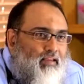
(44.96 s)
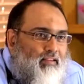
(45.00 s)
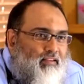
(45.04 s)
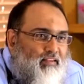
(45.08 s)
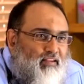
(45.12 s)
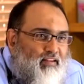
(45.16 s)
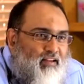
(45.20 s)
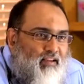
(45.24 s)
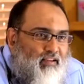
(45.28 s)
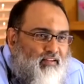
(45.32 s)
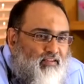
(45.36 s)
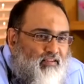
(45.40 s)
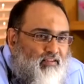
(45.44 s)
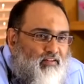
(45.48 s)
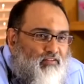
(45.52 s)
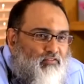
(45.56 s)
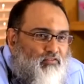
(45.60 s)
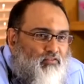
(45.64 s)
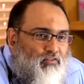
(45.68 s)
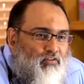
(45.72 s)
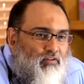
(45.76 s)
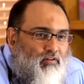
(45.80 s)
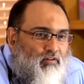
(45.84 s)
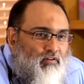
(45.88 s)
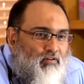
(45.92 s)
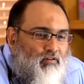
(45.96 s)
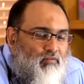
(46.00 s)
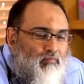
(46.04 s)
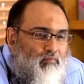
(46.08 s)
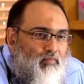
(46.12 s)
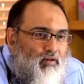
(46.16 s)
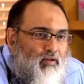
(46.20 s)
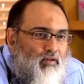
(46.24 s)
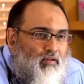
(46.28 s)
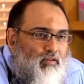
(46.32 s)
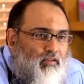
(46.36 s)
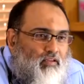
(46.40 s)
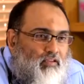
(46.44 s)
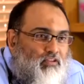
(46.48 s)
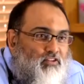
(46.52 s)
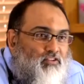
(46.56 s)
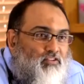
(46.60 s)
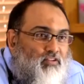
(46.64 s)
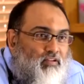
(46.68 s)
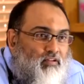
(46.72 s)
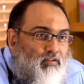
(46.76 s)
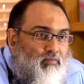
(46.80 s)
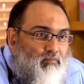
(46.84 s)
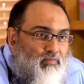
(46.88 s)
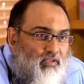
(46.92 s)
And then I did my
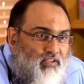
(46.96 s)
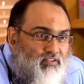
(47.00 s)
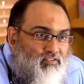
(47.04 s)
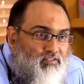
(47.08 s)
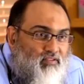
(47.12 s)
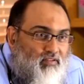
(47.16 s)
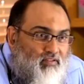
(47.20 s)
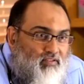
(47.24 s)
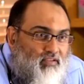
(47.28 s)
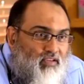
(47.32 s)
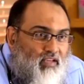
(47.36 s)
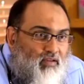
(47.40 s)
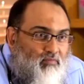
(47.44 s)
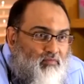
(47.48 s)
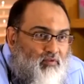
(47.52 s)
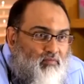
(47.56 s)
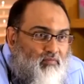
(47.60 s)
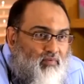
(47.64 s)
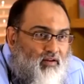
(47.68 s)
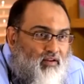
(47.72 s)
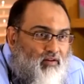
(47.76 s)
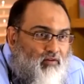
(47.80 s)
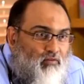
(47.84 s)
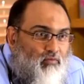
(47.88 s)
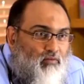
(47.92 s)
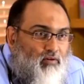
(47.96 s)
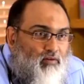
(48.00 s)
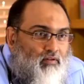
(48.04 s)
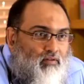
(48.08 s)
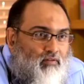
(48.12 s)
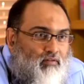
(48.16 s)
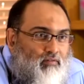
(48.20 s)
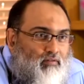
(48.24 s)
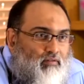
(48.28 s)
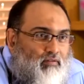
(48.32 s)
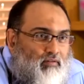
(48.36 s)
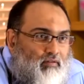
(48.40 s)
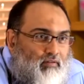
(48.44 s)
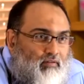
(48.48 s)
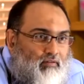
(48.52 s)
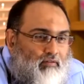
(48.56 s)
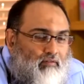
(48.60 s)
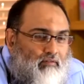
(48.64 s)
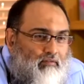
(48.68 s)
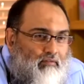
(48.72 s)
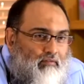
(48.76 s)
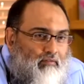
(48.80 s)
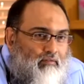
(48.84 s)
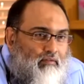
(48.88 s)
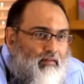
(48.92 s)
internal medicine time at Baragwanath.
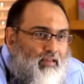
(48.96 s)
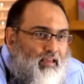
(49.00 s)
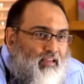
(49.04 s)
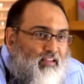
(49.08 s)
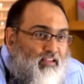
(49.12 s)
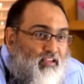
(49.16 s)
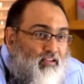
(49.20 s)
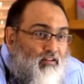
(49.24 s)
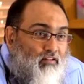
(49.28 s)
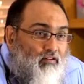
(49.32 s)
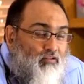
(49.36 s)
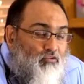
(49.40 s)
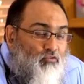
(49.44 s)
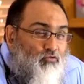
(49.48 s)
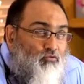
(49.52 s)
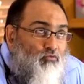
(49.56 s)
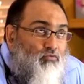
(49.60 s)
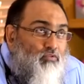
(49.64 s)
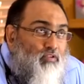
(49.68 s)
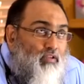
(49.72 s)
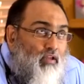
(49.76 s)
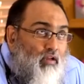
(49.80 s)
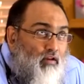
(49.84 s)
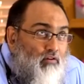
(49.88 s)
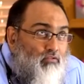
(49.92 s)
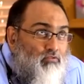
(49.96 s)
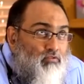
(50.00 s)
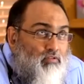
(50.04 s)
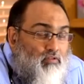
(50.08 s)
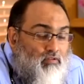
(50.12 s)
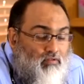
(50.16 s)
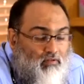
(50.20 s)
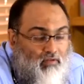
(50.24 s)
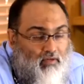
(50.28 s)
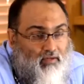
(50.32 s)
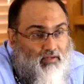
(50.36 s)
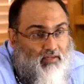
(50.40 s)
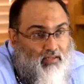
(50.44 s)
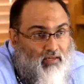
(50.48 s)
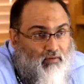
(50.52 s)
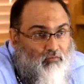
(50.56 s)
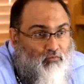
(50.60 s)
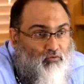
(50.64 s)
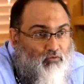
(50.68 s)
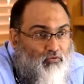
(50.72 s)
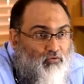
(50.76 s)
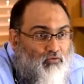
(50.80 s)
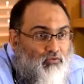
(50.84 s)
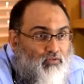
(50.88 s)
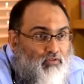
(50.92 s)
And in 2000, I
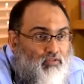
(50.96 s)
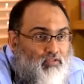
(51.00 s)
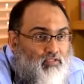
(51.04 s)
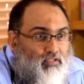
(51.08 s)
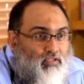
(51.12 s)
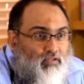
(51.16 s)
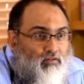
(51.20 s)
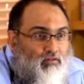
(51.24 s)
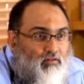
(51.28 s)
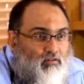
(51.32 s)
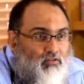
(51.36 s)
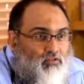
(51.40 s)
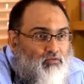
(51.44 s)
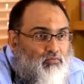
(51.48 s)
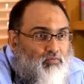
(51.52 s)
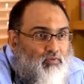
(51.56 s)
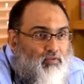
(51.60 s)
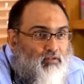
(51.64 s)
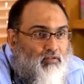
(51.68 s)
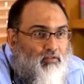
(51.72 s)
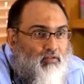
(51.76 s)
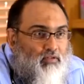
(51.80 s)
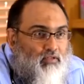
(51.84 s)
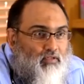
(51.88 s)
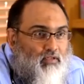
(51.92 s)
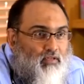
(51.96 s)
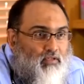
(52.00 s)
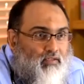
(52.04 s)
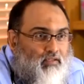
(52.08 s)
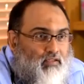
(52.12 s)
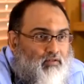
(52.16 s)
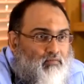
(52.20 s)
came to Hrudeski Hospital and I